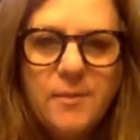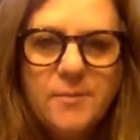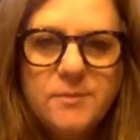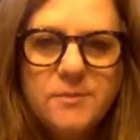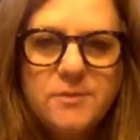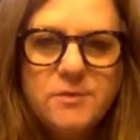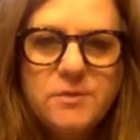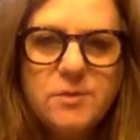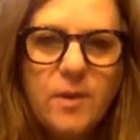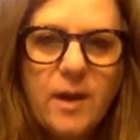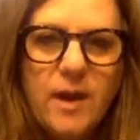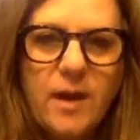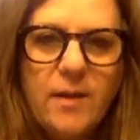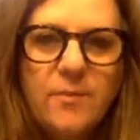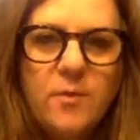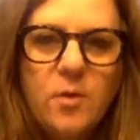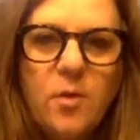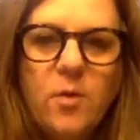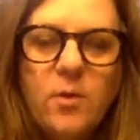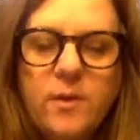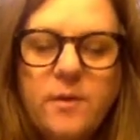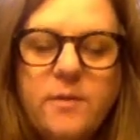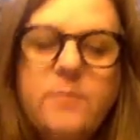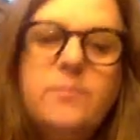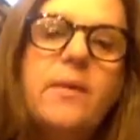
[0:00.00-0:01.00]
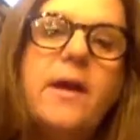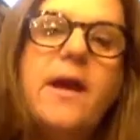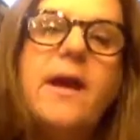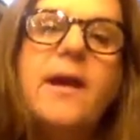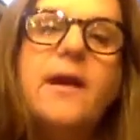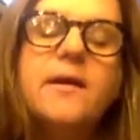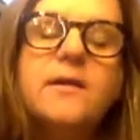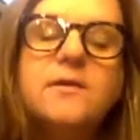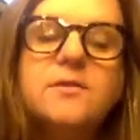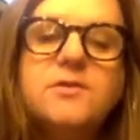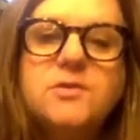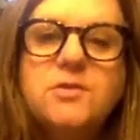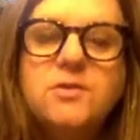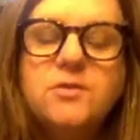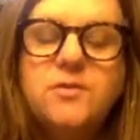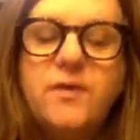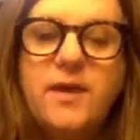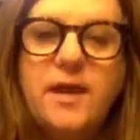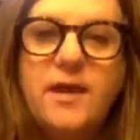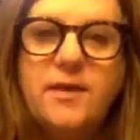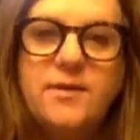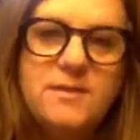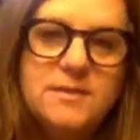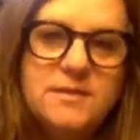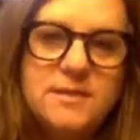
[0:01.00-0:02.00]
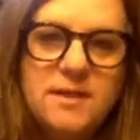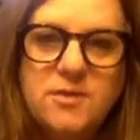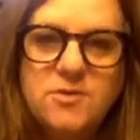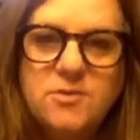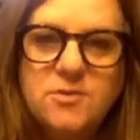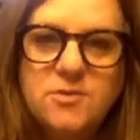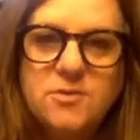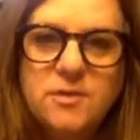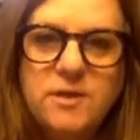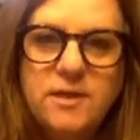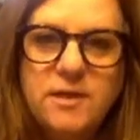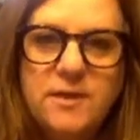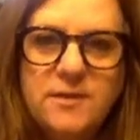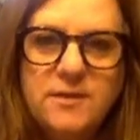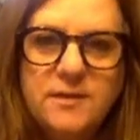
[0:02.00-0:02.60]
so I'm going back to the 8th century.